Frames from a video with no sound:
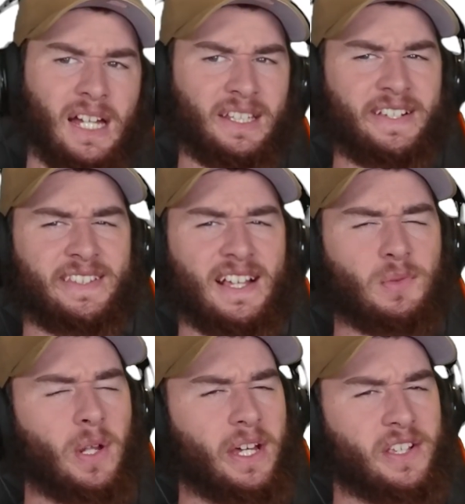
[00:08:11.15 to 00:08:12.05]
At least that's
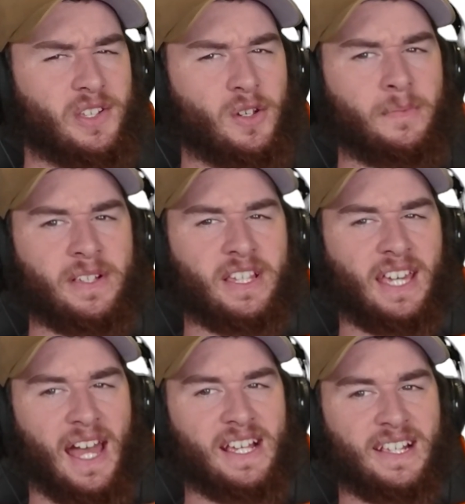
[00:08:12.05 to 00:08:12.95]
what I assume is the
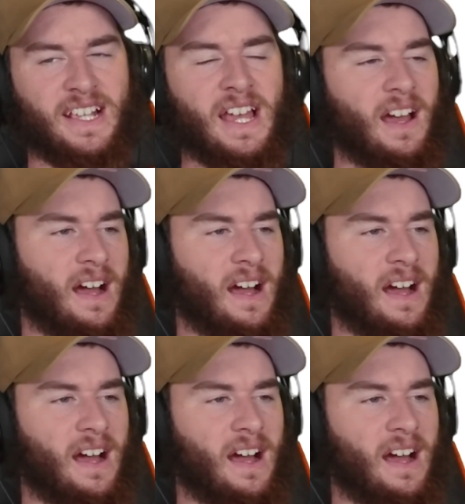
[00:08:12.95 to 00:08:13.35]
case.